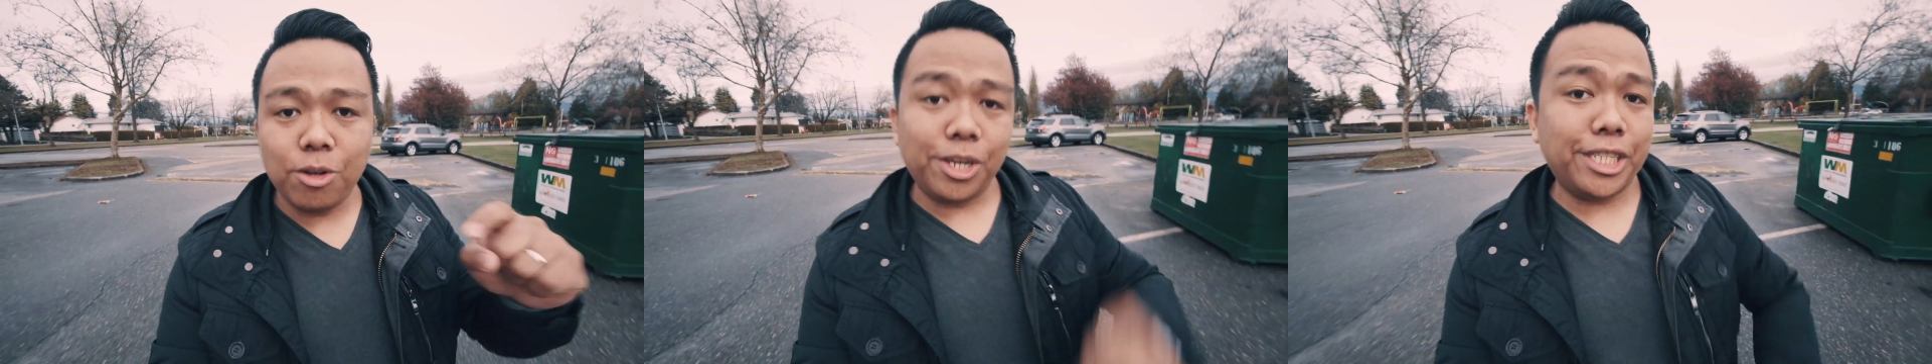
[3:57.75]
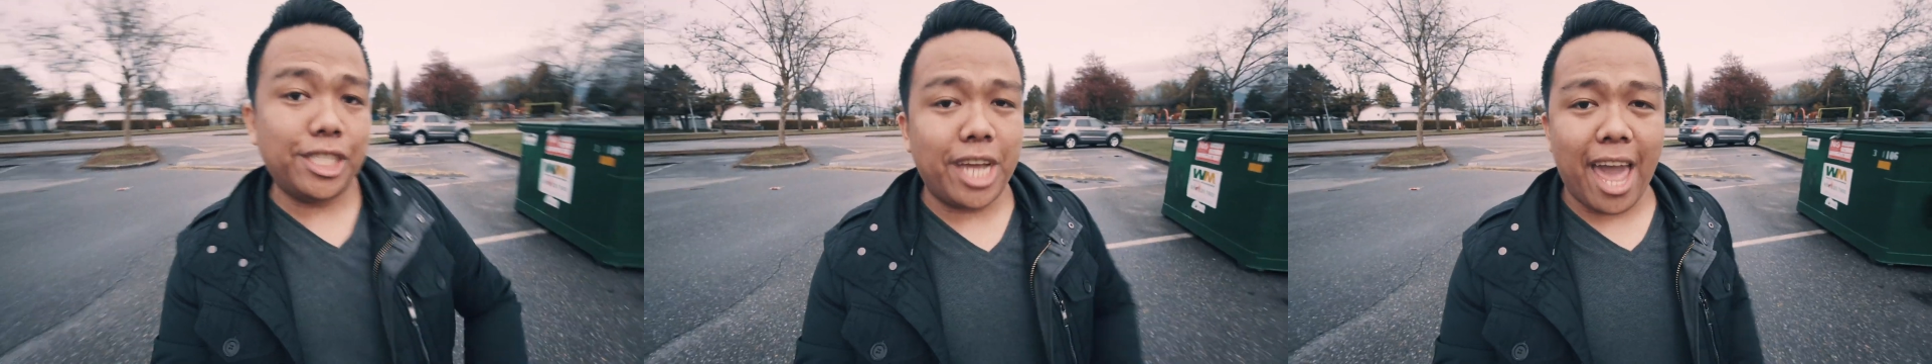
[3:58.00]
on
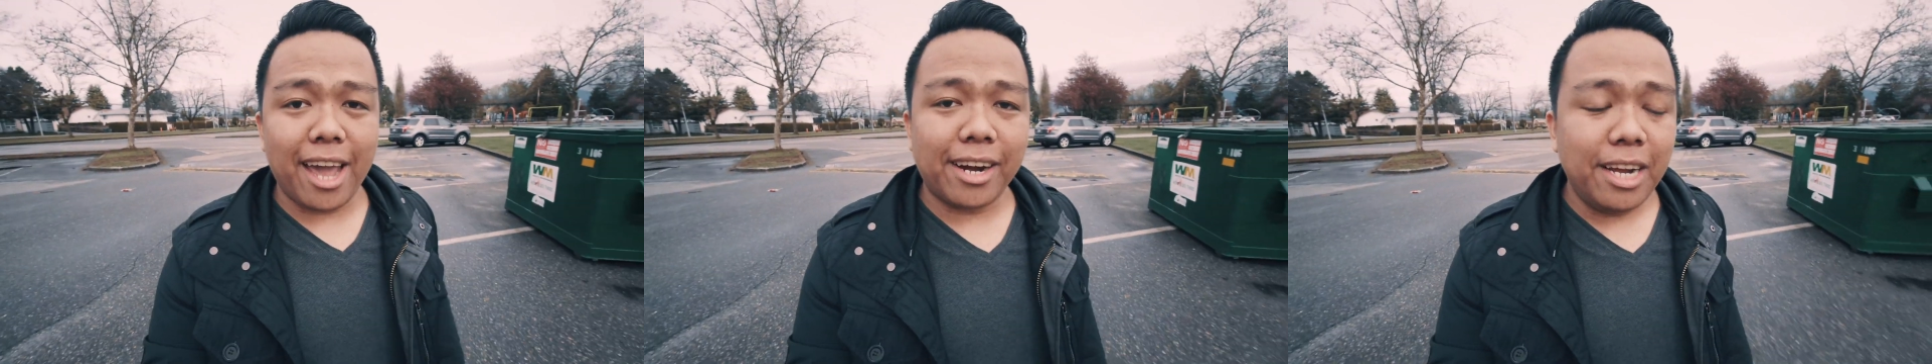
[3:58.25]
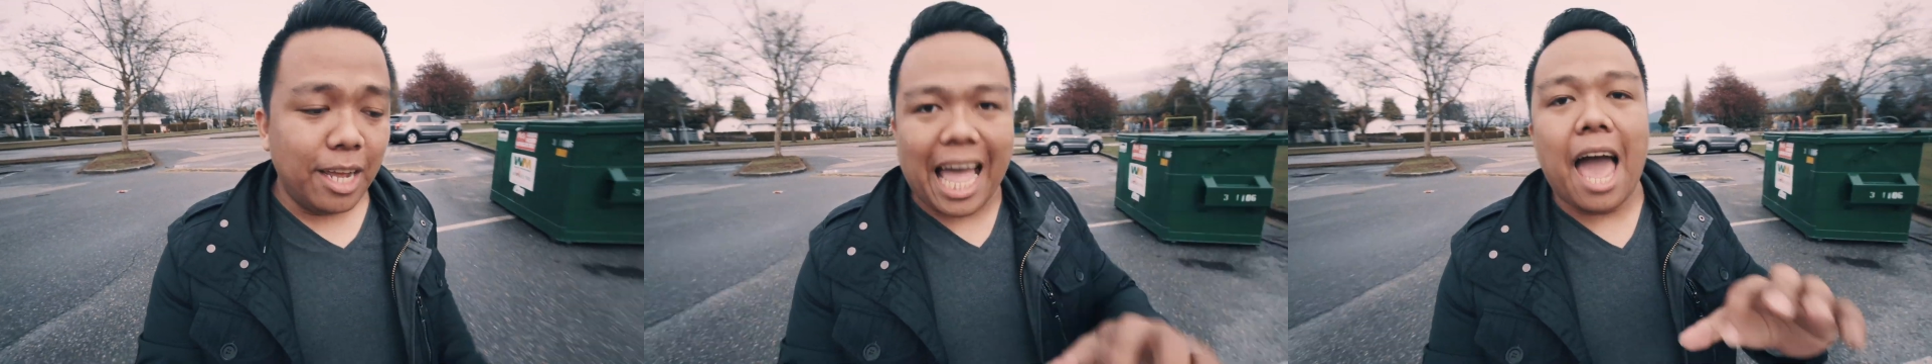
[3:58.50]
your chair,
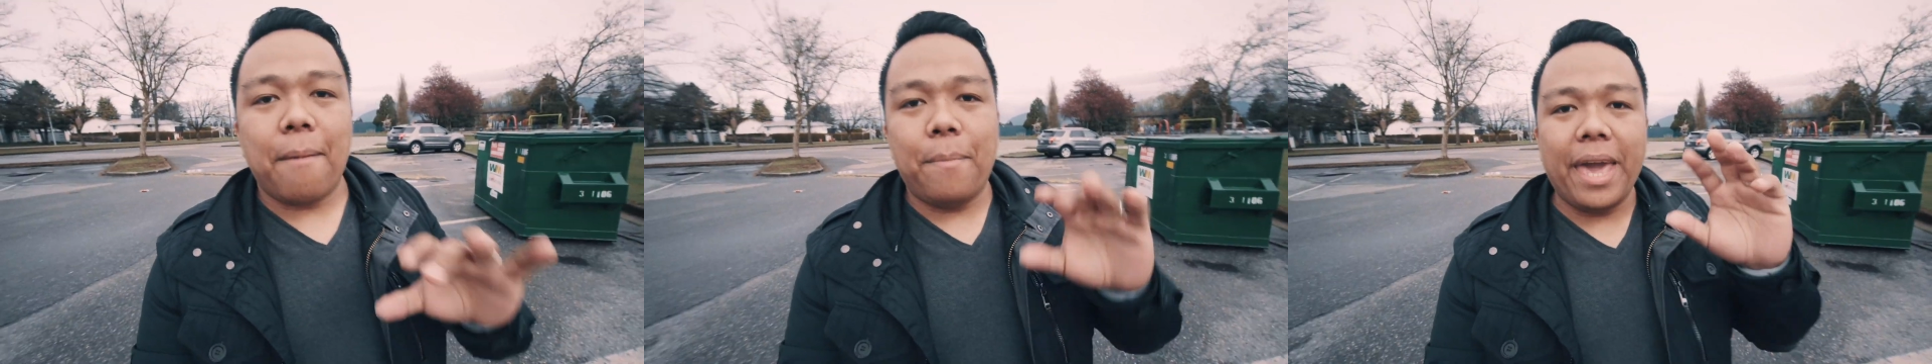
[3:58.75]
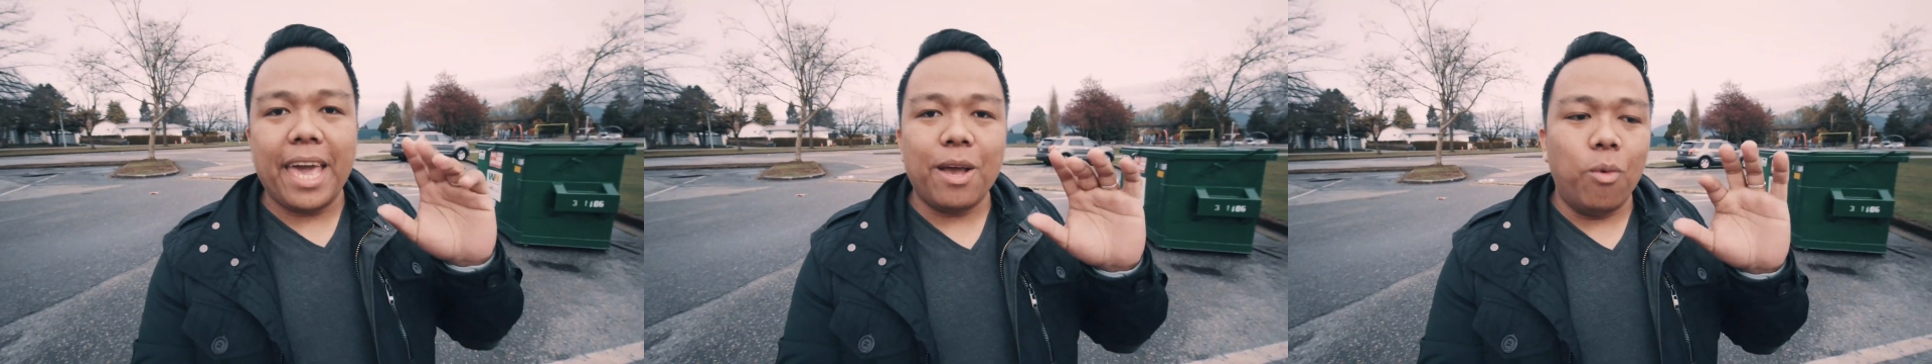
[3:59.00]

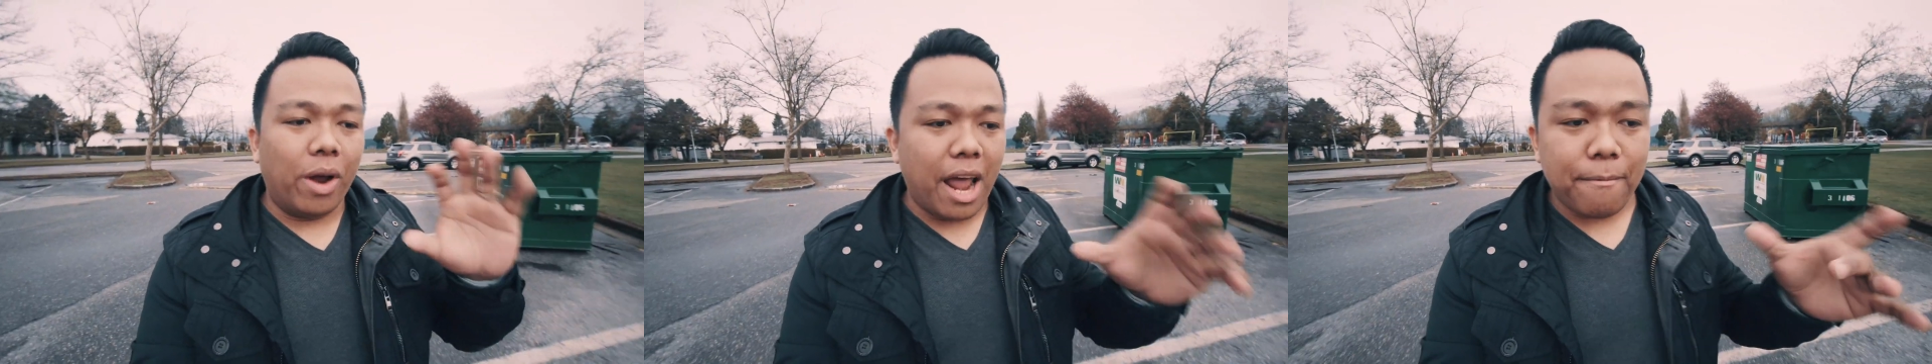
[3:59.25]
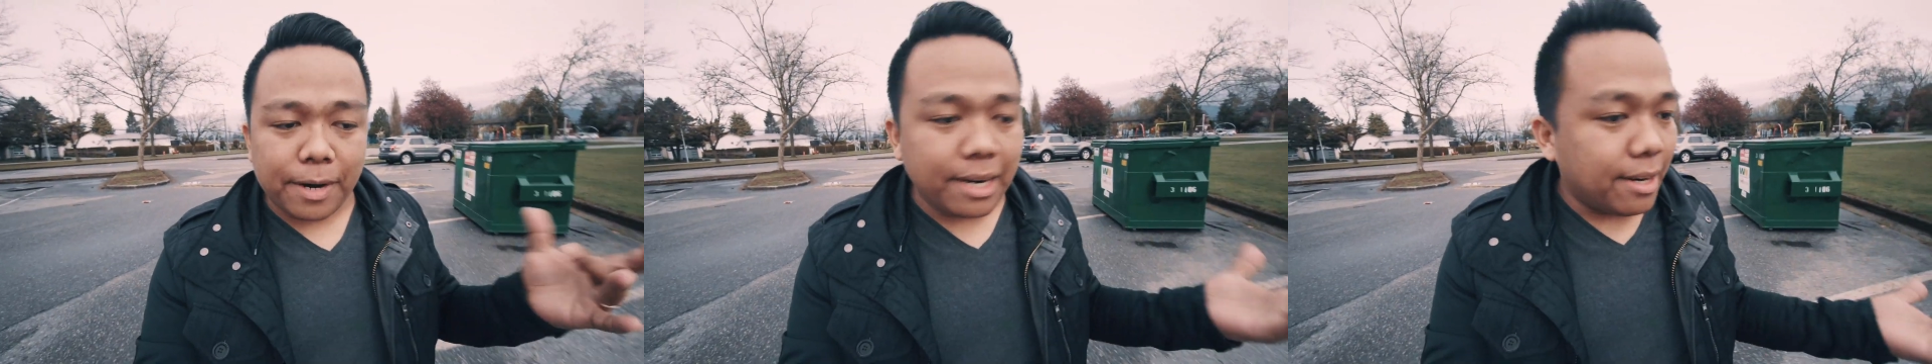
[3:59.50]
typing
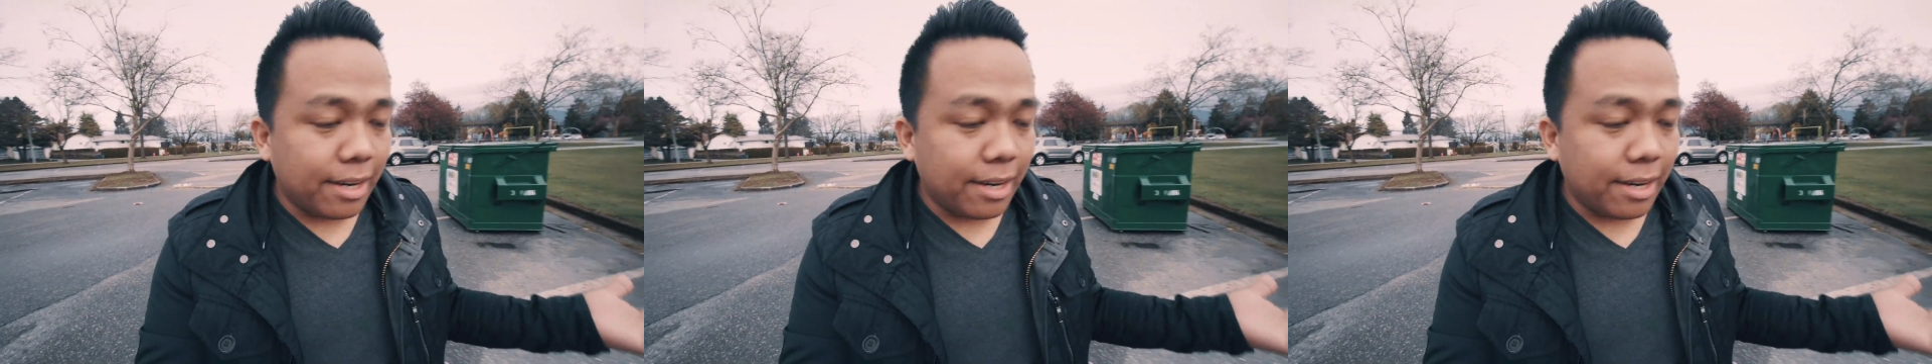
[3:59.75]
whatever